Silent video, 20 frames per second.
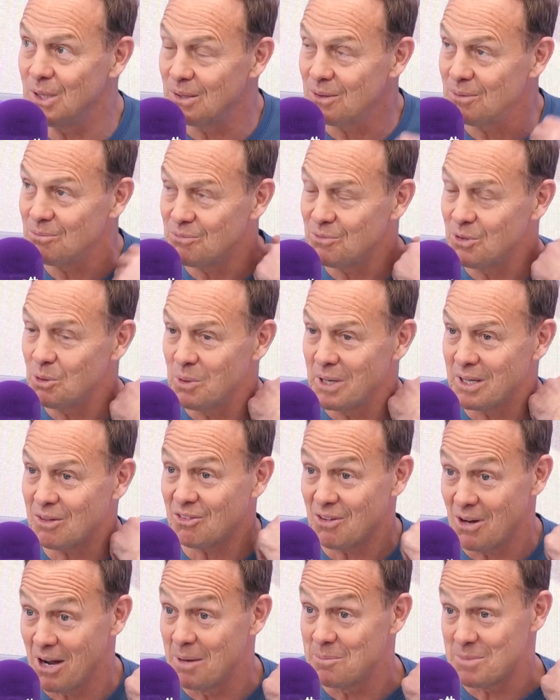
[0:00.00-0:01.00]
few
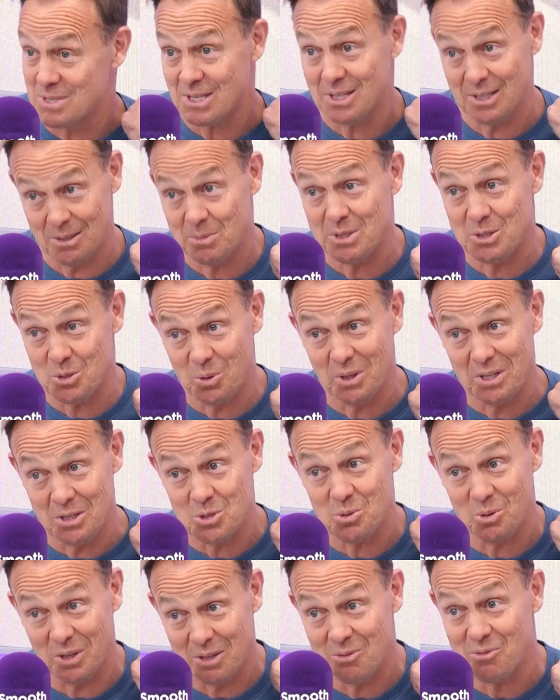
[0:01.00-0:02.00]
weeks' time, it's going to be
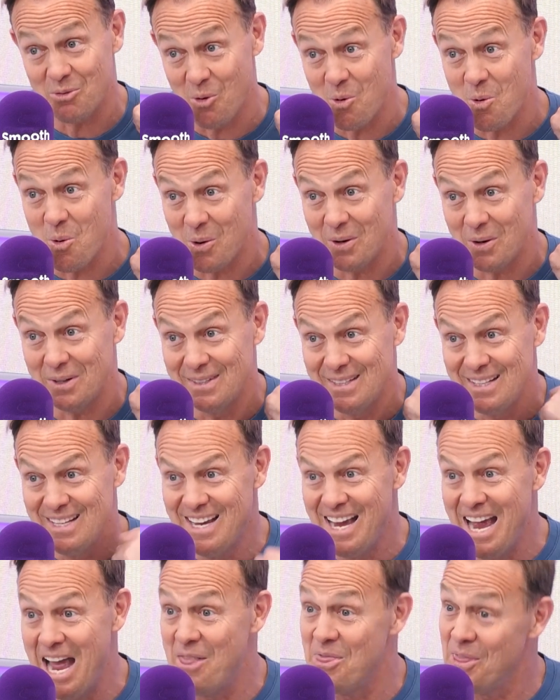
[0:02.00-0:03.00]
2024.
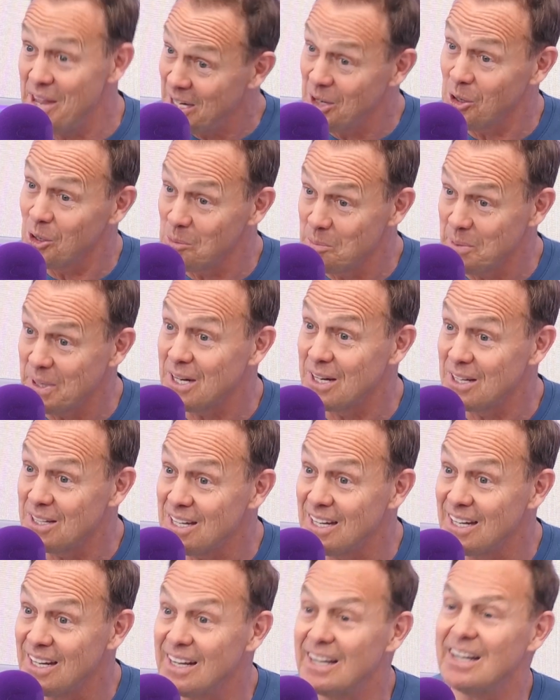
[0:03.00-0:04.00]
And then it'll be a
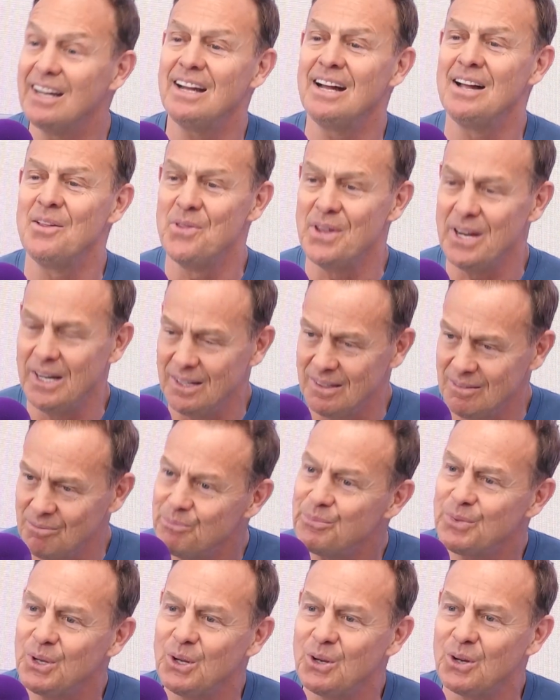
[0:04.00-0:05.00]
year, and
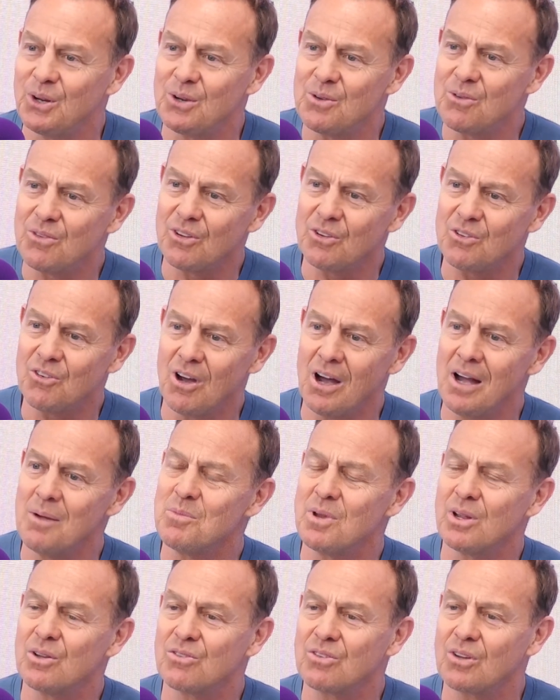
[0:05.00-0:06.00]
then, so
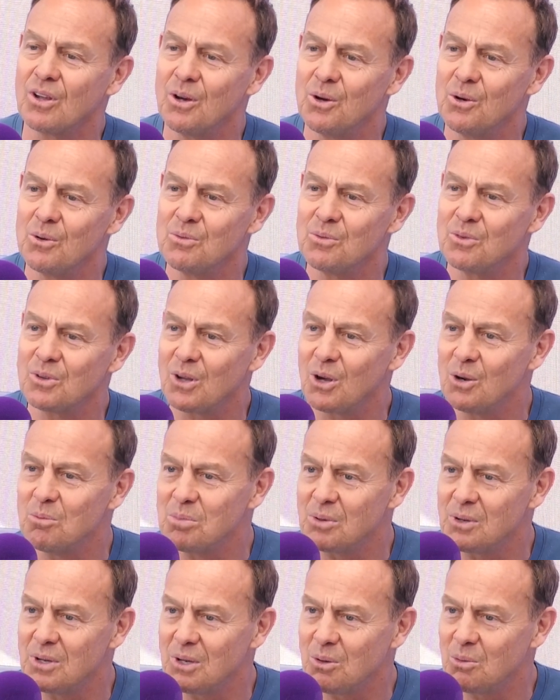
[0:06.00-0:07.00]
time does go
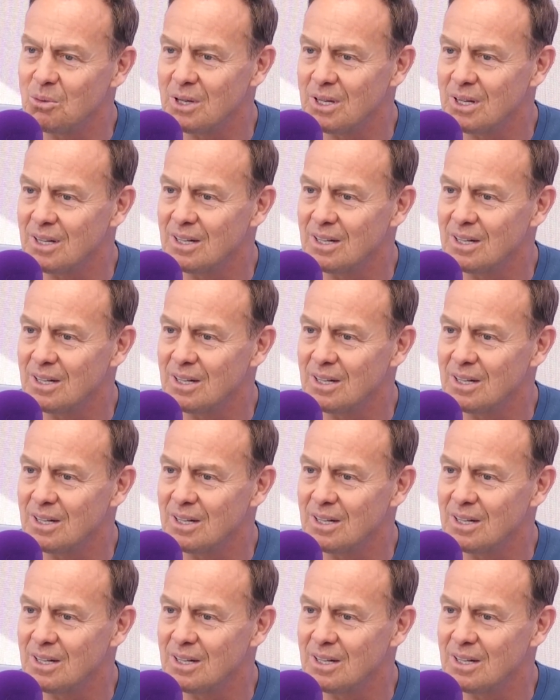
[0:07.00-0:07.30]
pretty quick.